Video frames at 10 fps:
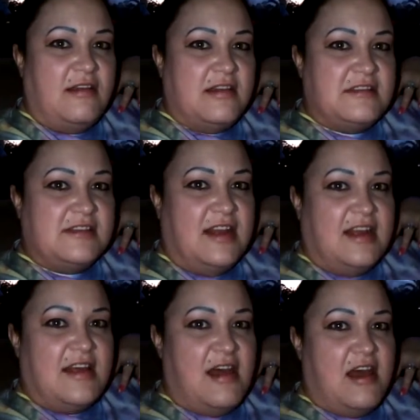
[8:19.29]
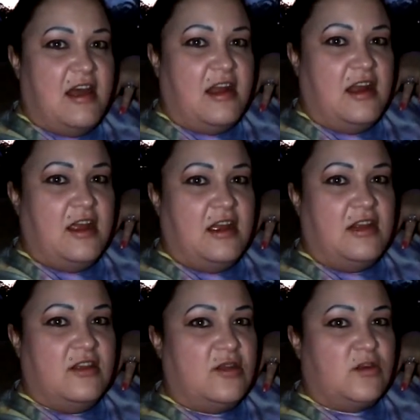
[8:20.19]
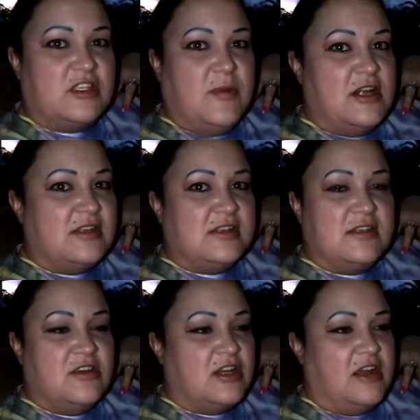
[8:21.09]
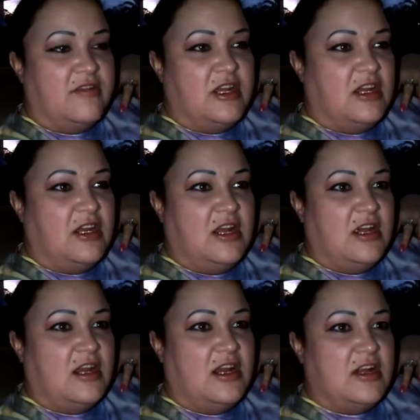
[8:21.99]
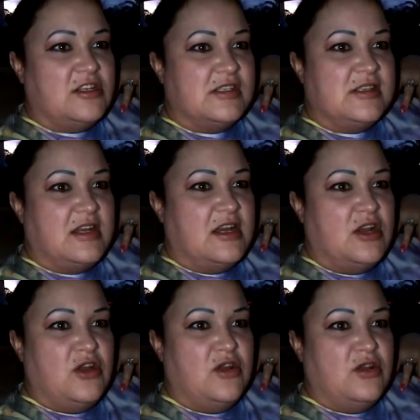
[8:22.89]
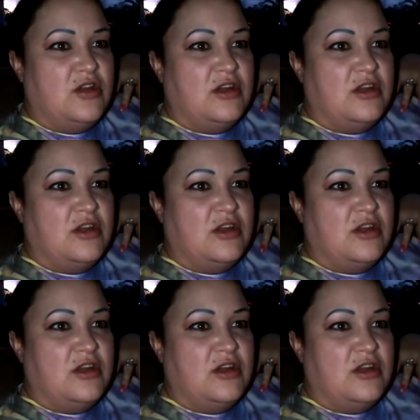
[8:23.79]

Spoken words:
things like that, and the responses they're giving, and I just say,